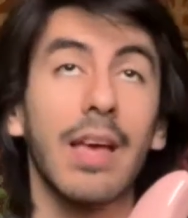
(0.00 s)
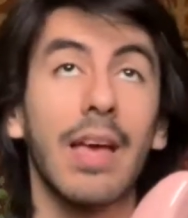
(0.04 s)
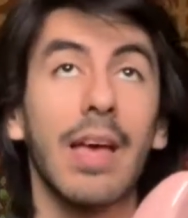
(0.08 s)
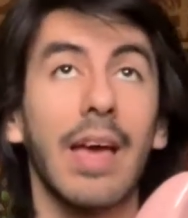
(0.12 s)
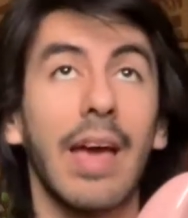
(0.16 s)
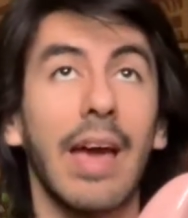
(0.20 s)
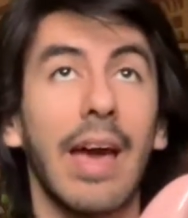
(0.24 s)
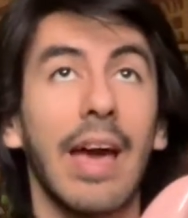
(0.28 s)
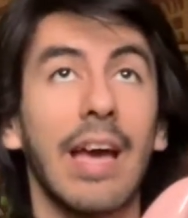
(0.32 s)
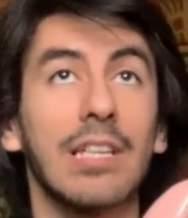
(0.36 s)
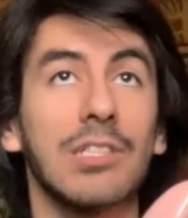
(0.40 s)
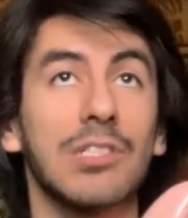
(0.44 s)

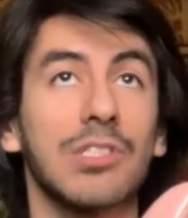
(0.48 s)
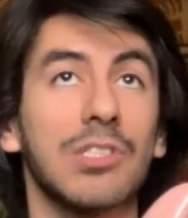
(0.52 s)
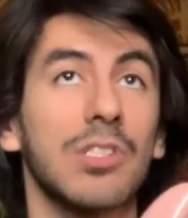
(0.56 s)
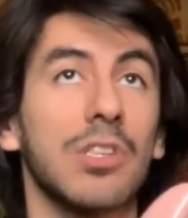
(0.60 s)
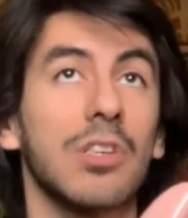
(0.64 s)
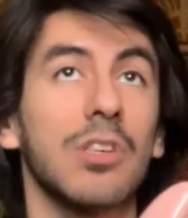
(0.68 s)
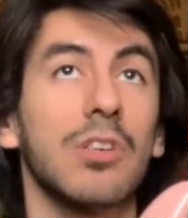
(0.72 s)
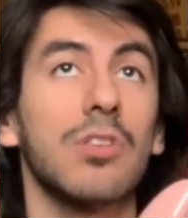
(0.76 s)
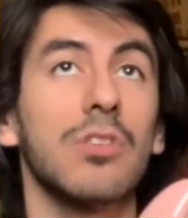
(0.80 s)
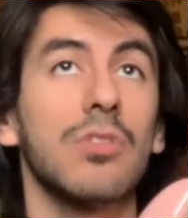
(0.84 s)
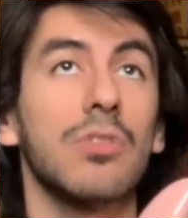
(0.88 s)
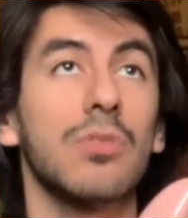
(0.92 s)
and
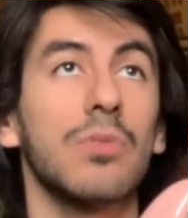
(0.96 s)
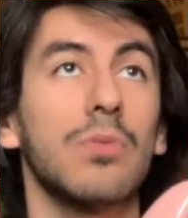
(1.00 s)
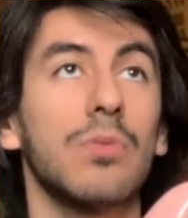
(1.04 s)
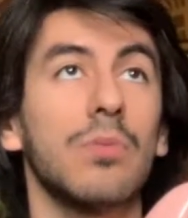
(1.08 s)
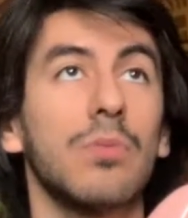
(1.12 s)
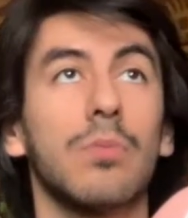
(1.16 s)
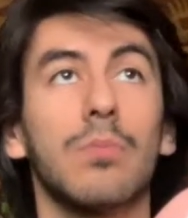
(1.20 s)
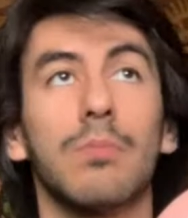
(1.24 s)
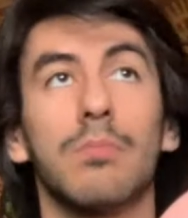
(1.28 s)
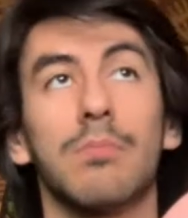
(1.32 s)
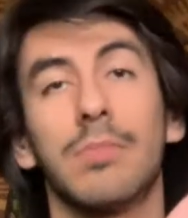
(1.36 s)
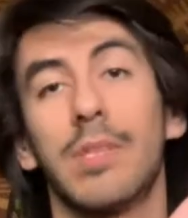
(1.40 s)
so
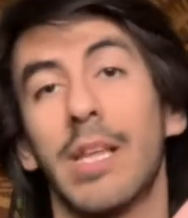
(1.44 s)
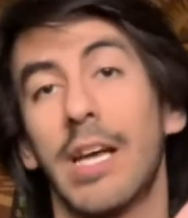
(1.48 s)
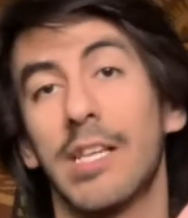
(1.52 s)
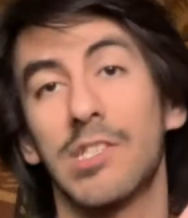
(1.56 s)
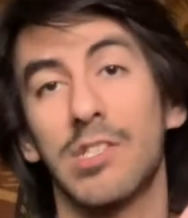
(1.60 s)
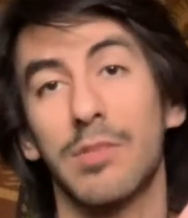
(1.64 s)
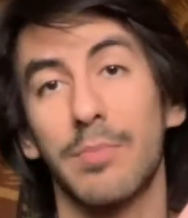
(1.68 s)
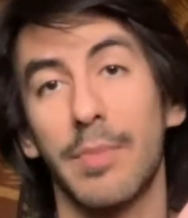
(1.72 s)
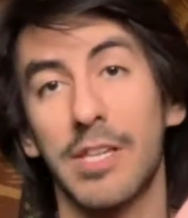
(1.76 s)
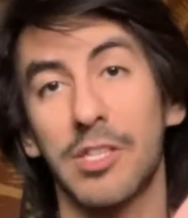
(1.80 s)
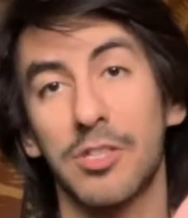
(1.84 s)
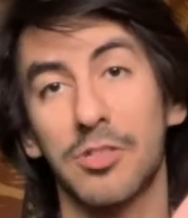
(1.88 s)
that's a
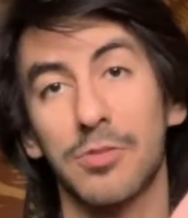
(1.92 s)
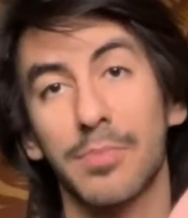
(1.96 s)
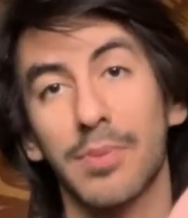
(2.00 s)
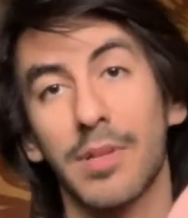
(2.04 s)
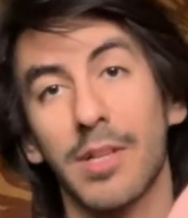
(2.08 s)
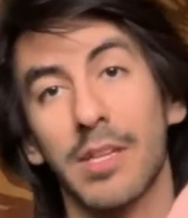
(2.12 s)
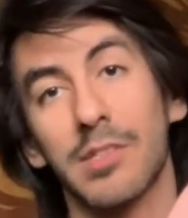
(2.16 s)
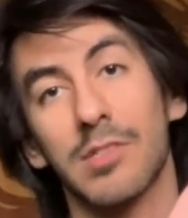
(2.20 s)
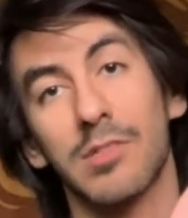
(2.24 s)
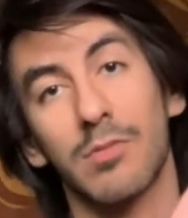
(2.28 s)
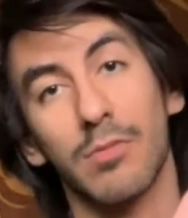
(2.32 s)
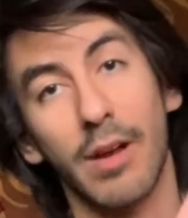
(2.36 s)
major
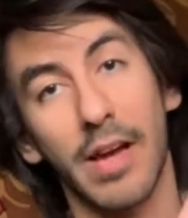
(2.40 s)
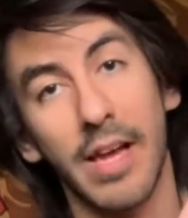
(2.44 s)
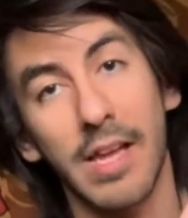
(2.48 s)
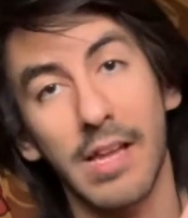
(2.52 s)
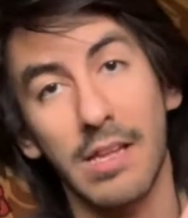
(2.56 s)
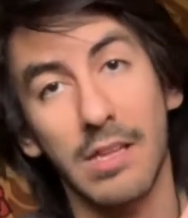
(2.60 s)
plus, right?